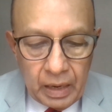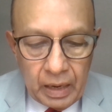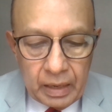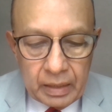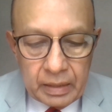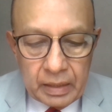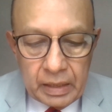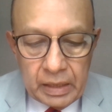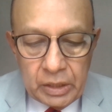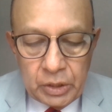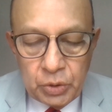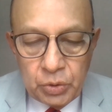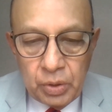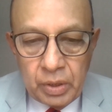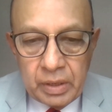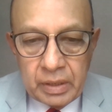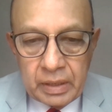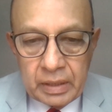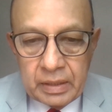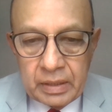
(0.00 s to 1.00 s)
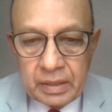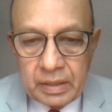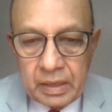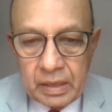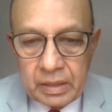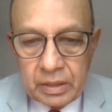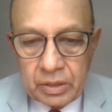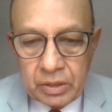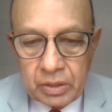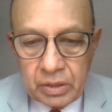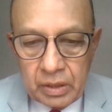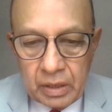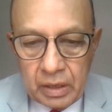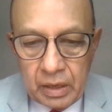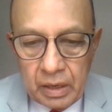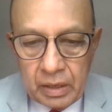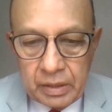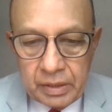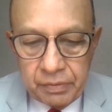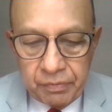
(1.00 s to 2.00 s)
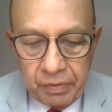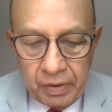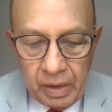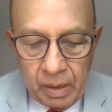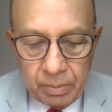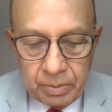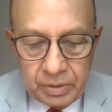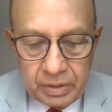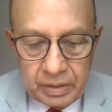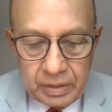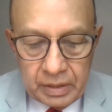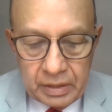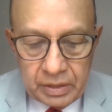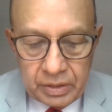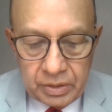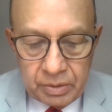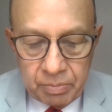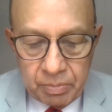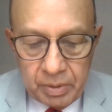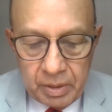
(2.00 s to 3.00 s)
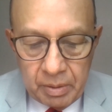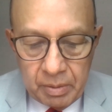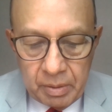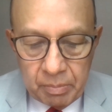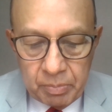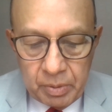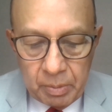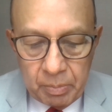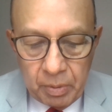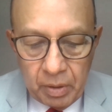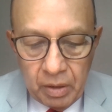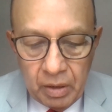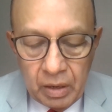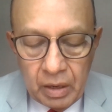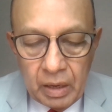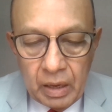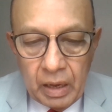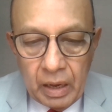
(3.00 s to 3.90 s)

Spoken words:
and the insulin resistance develops in these people,